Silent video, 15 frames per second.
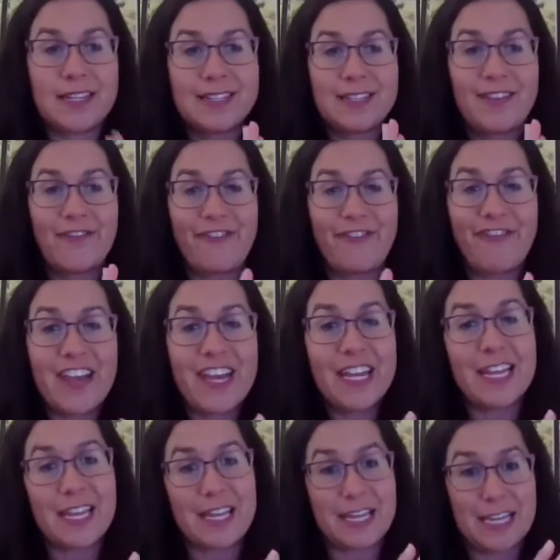doesn't fit
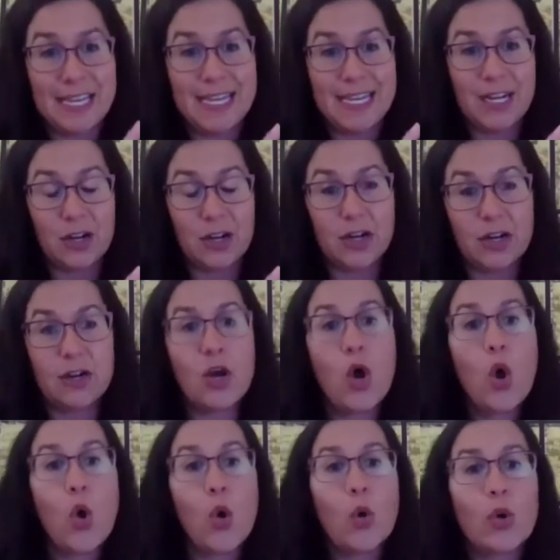here,
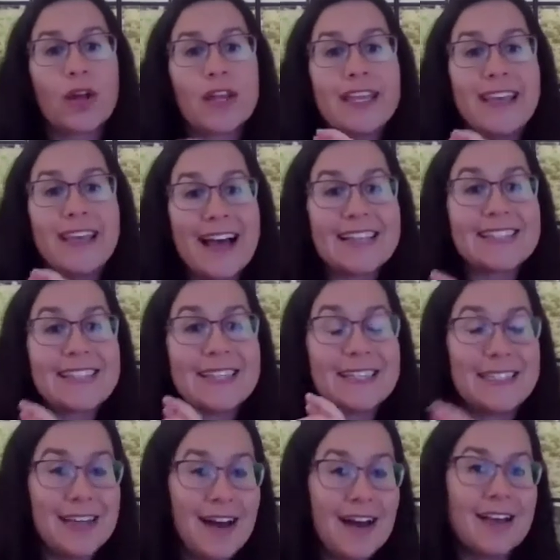or yes,
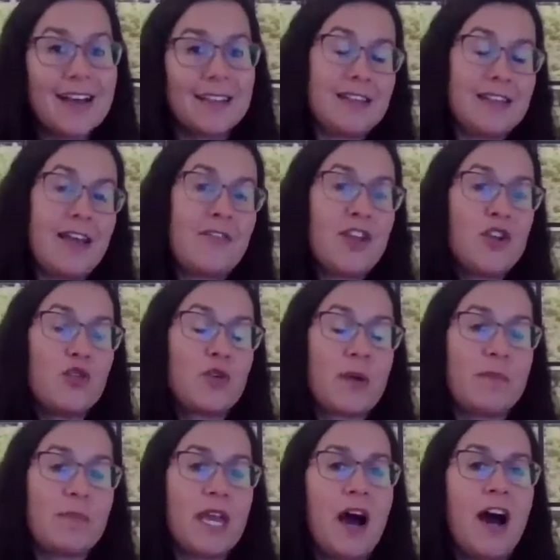it does. And then you
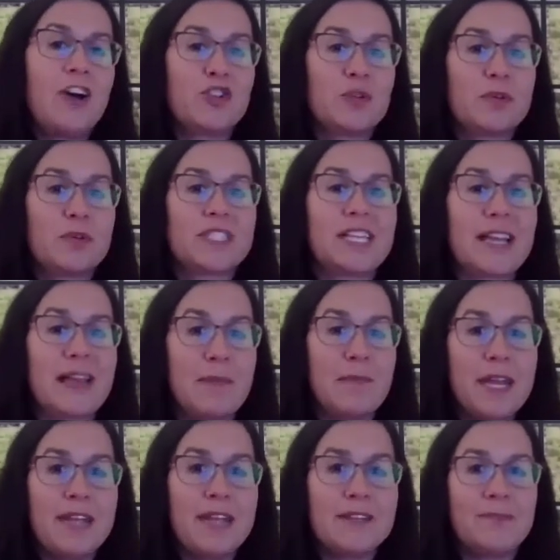can be 100%
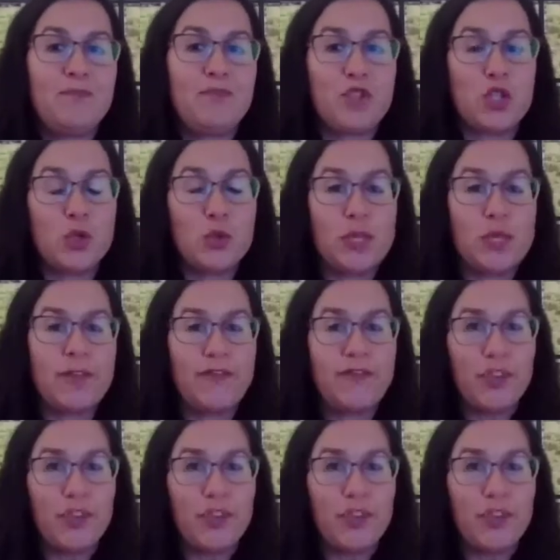committed to the